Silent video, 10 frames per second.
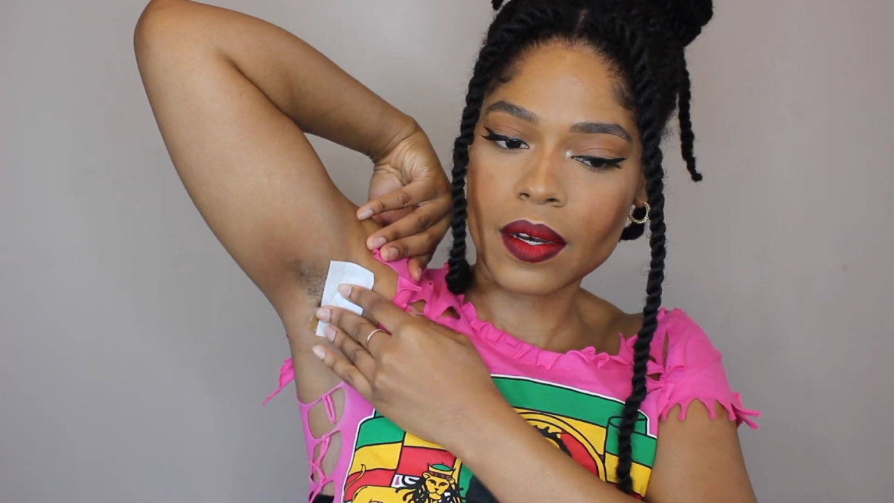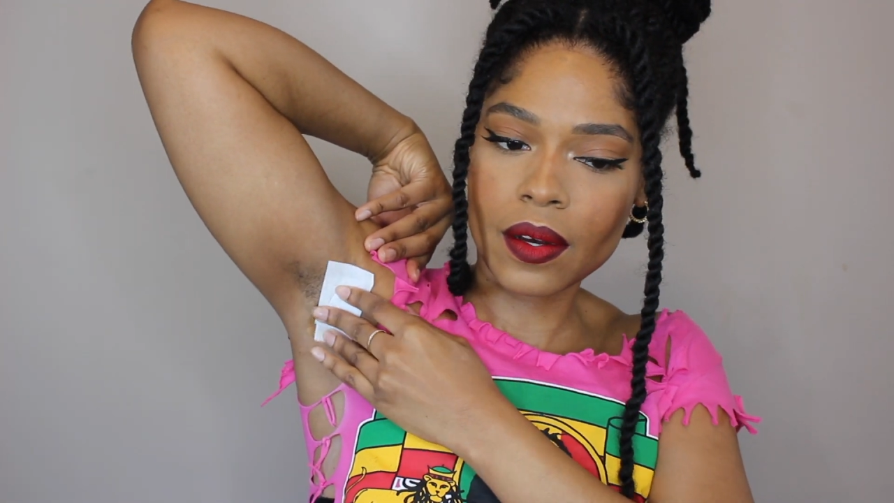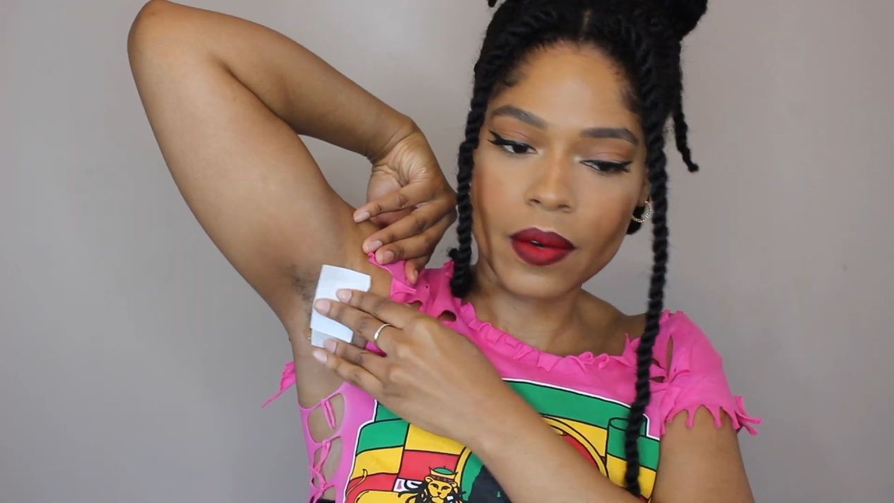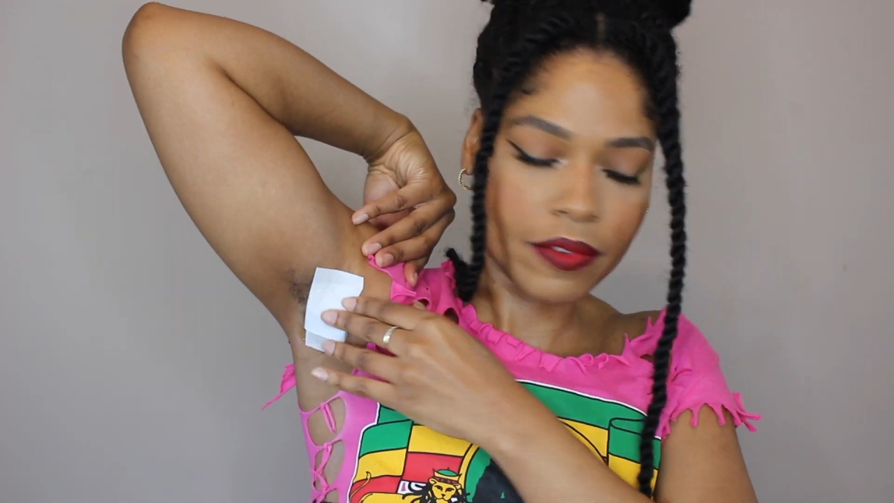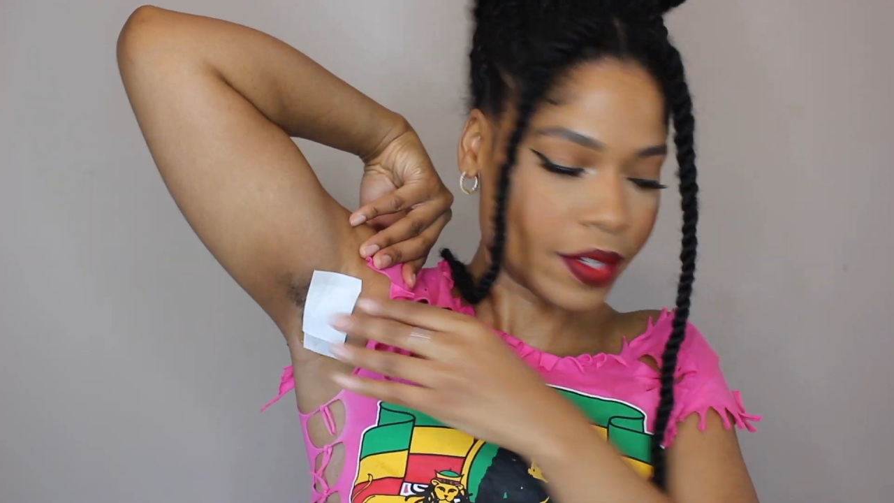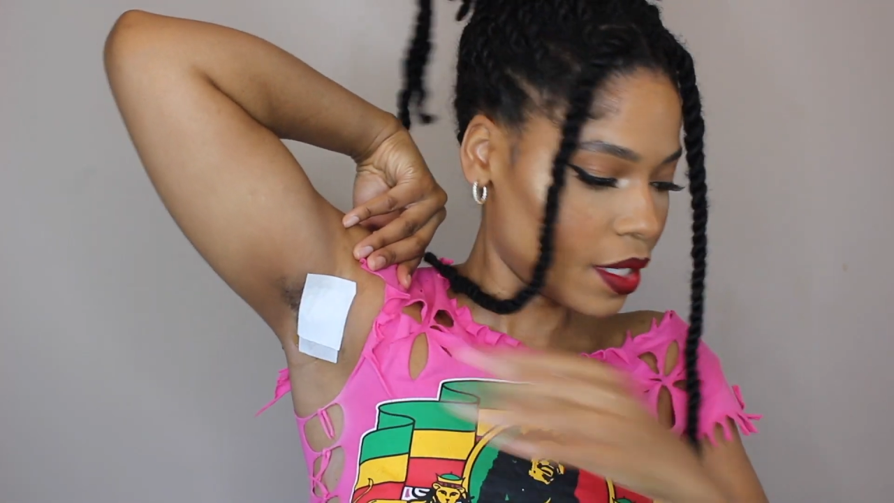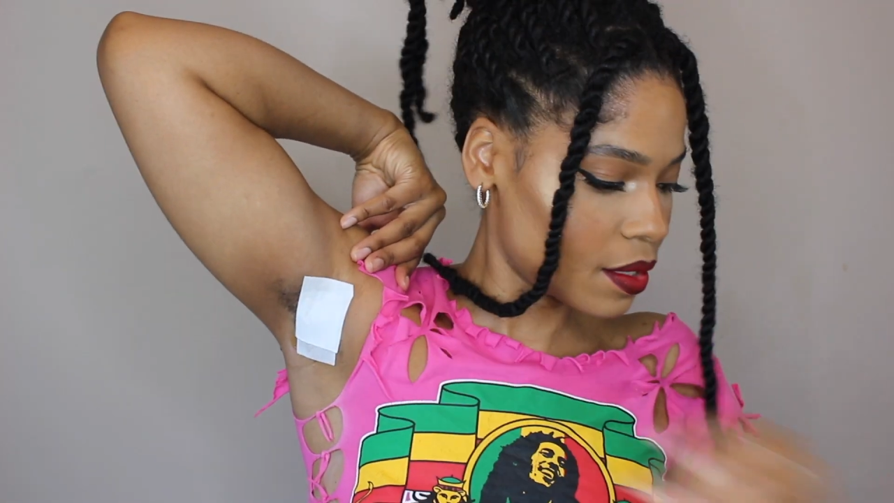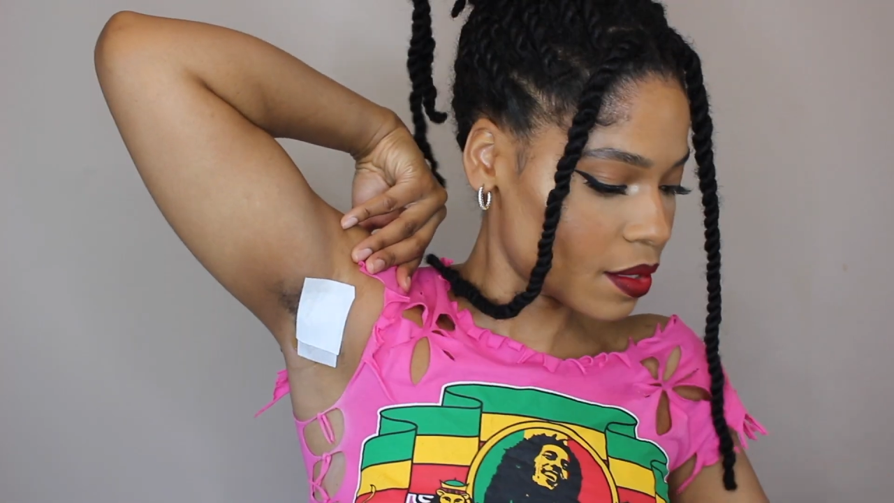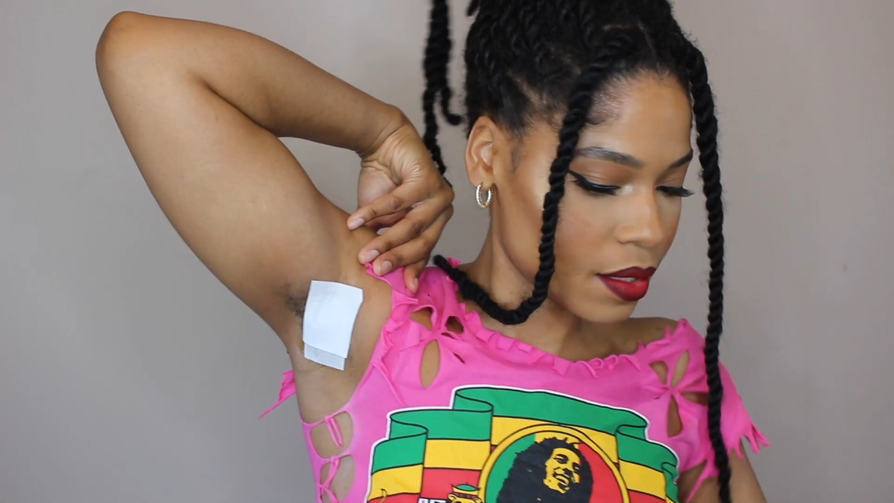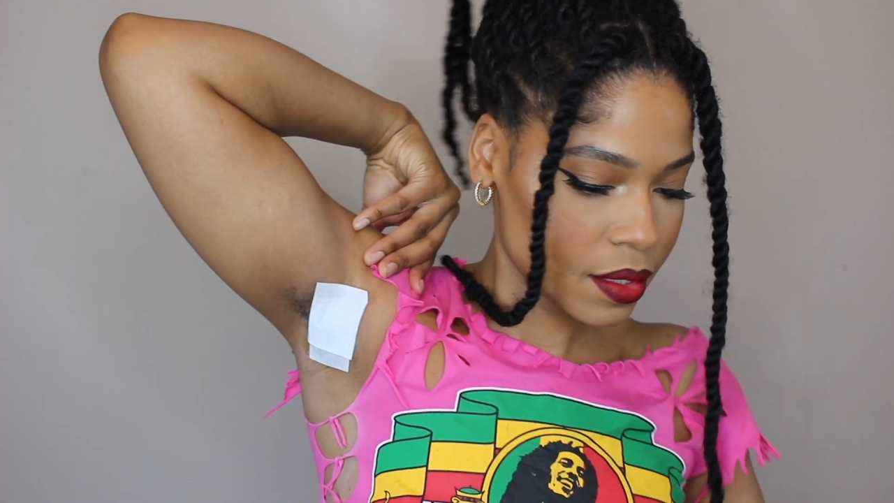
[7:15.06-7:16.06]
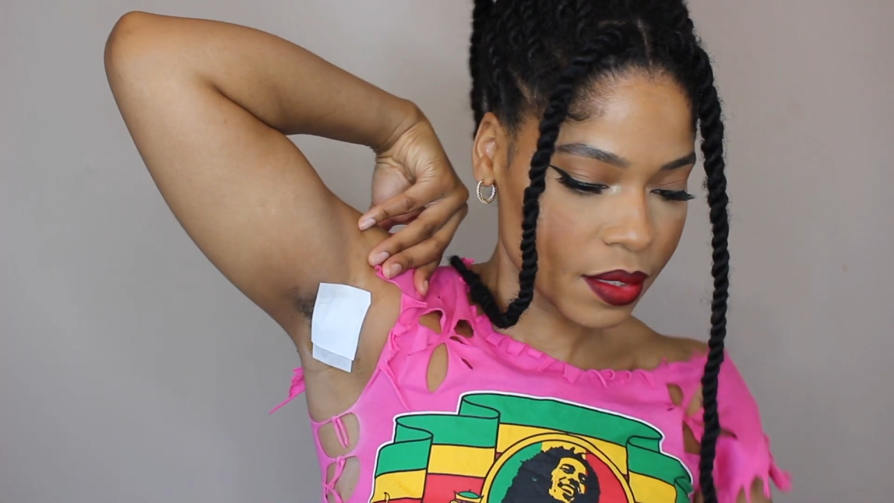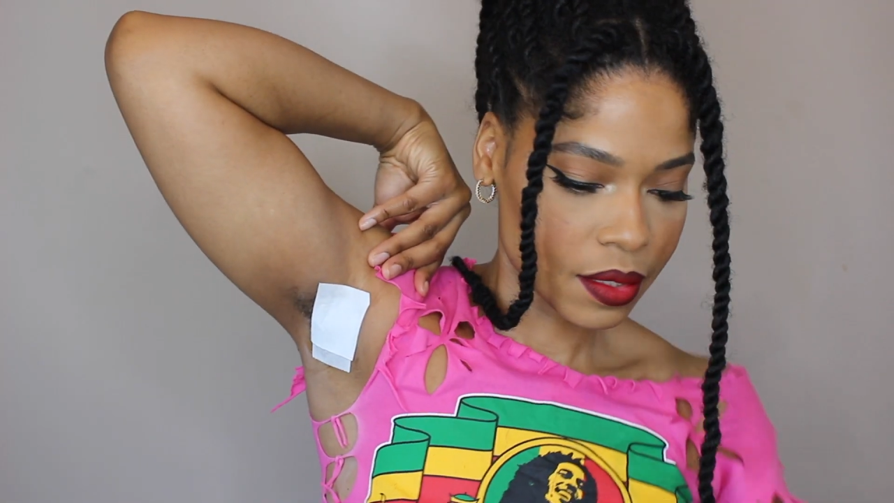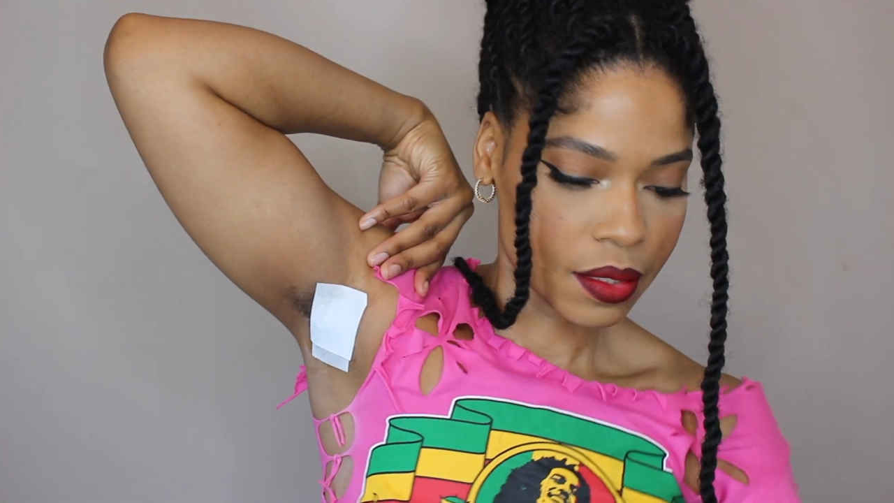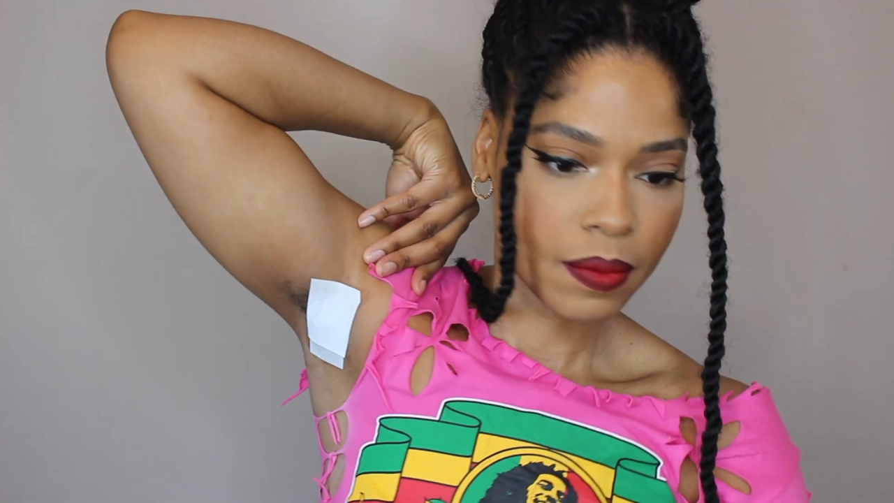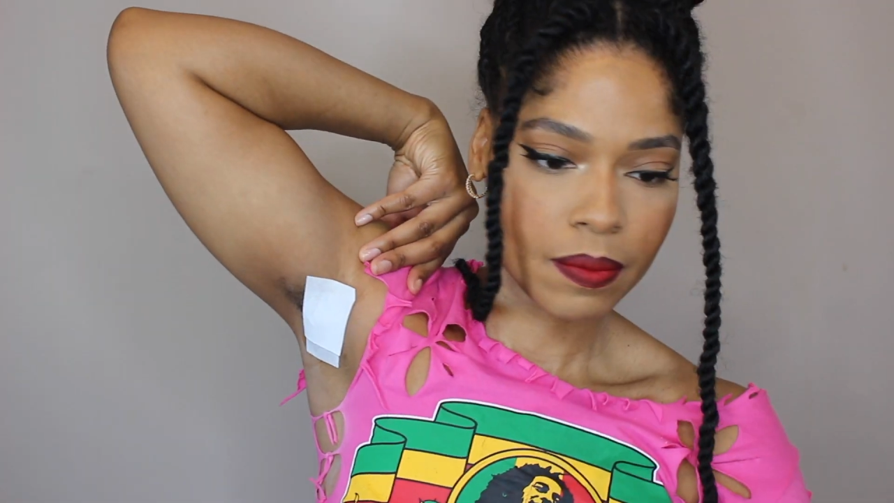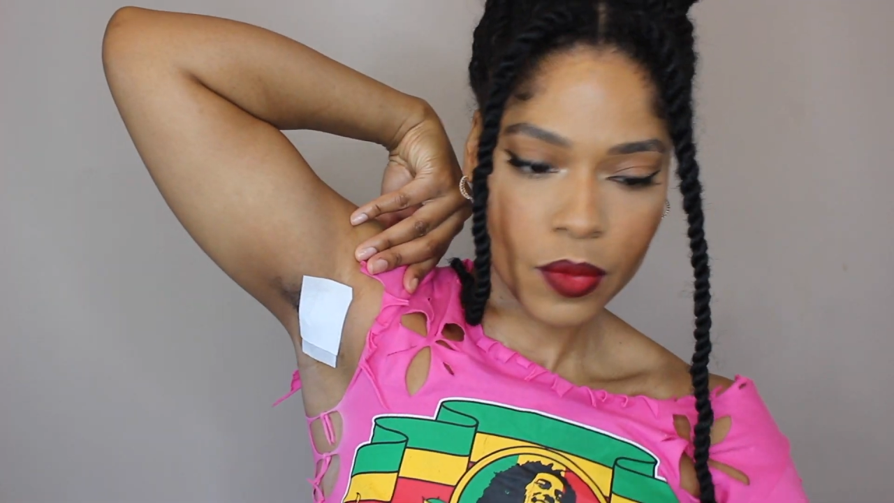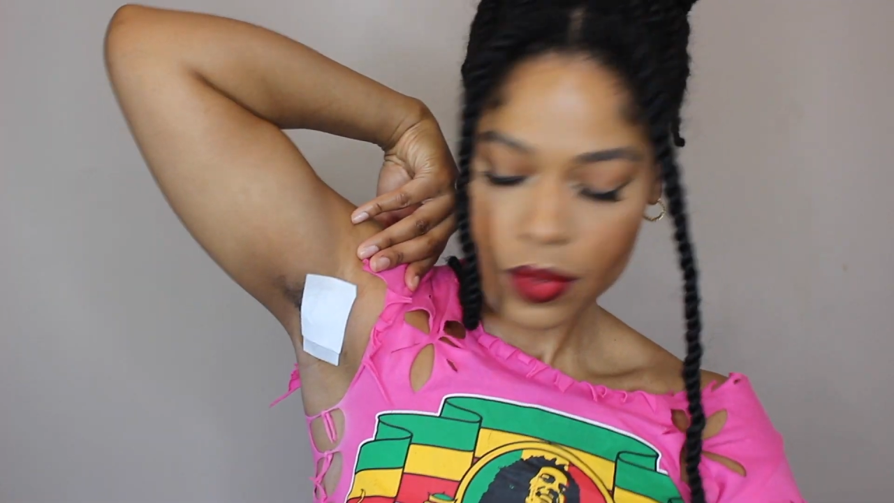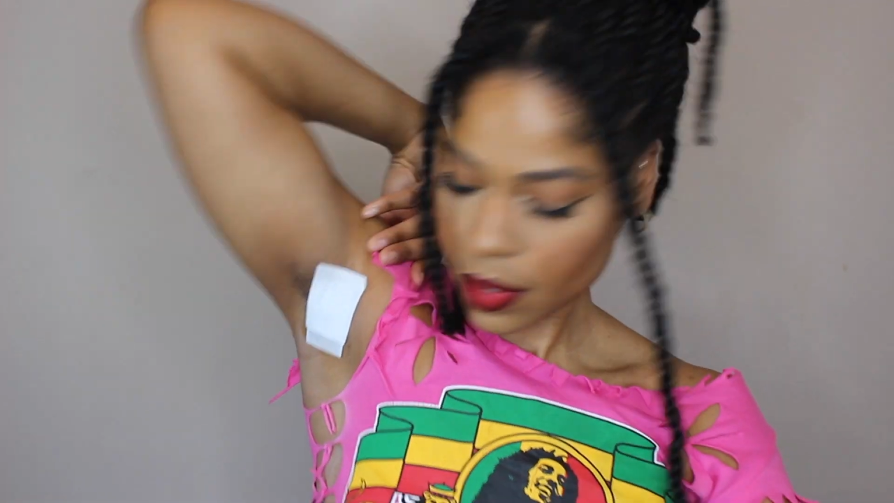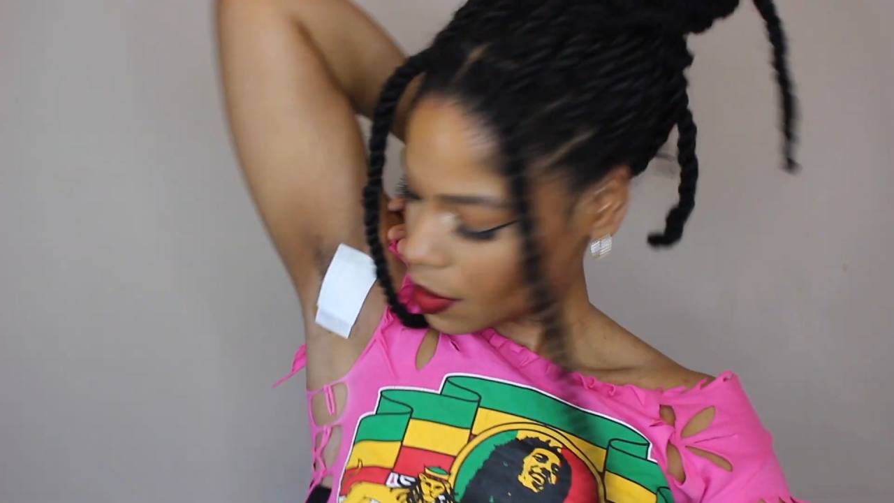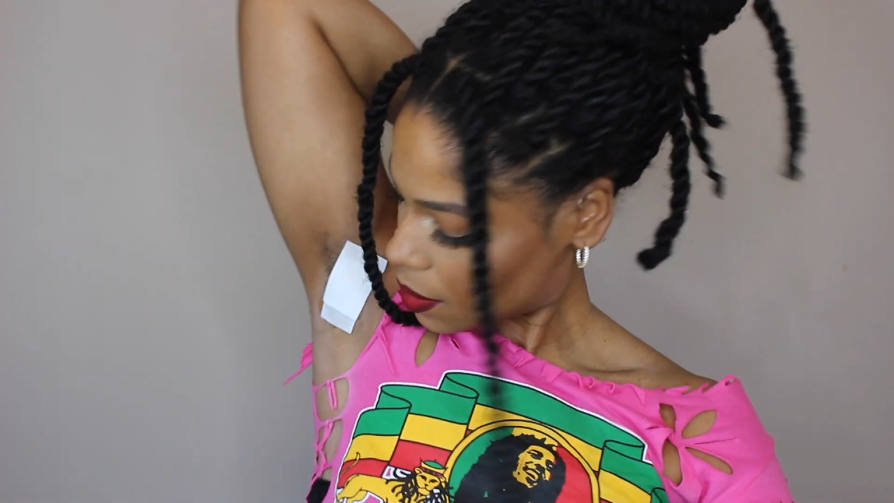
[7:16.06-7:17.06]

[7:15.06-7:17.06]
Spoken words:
Oh, I forgot some more.